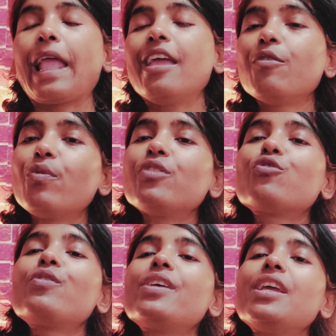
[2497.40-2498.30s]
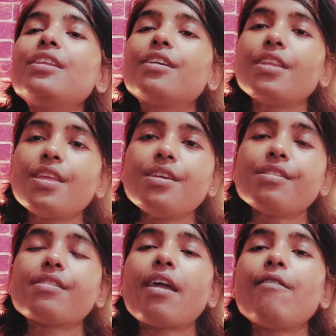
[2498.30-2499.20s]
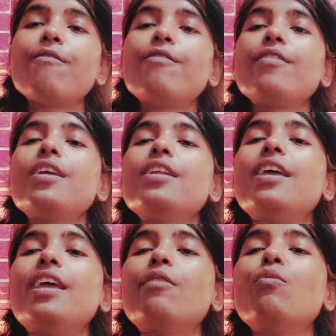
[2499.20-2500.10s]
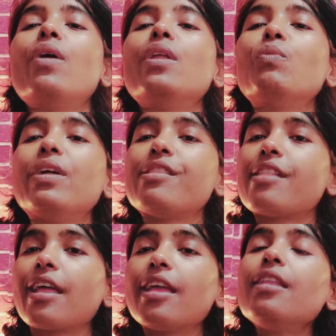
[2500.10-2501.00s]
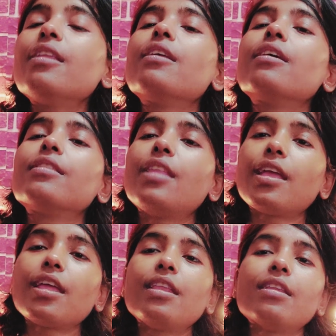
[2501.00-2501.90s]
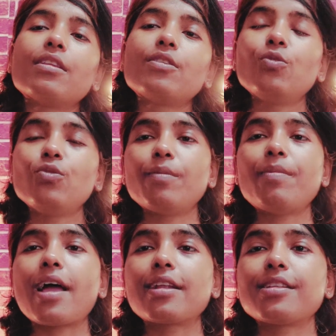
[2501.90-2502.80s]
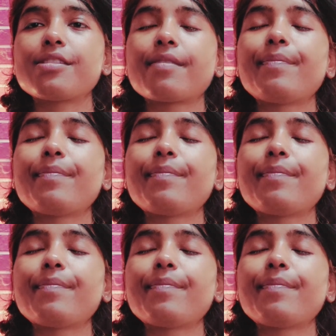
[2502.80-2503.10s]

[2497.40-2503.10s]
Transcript: Eventually increase every day, 1 second they can do the practice.